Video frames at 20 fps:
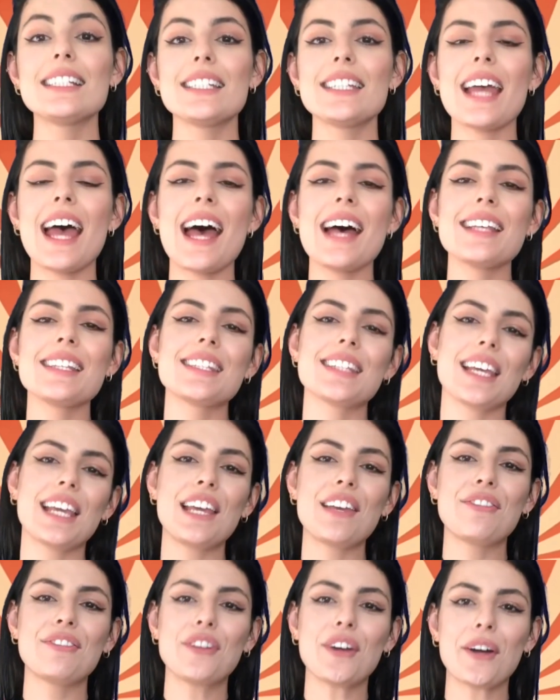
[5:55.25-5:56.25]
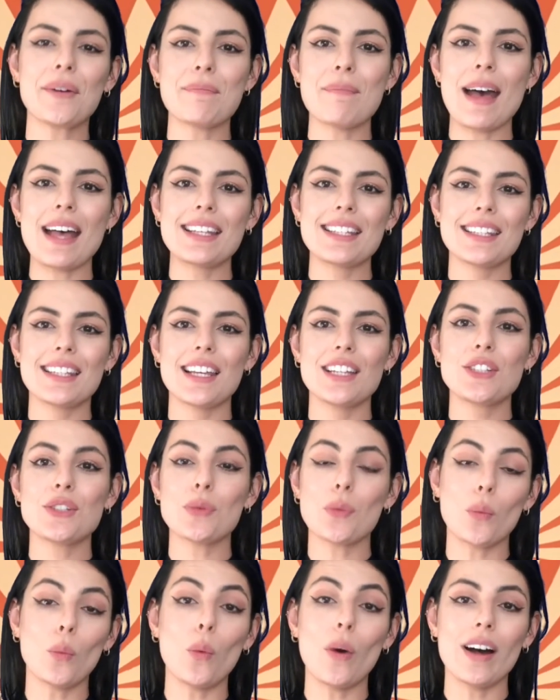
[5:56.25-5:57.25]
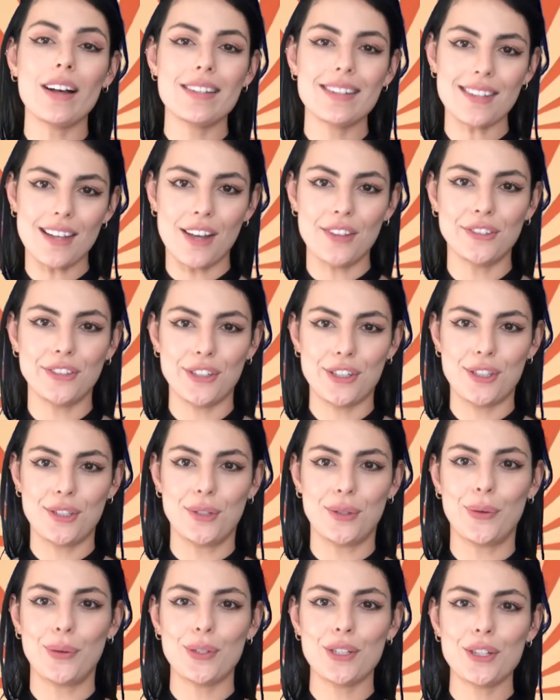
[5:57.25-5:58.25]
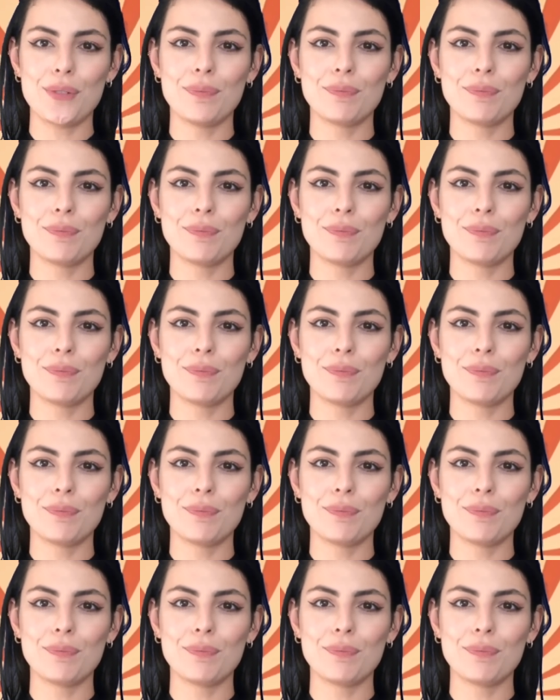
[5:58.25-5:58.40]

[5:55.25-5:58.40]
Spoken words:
Test if your message was understood.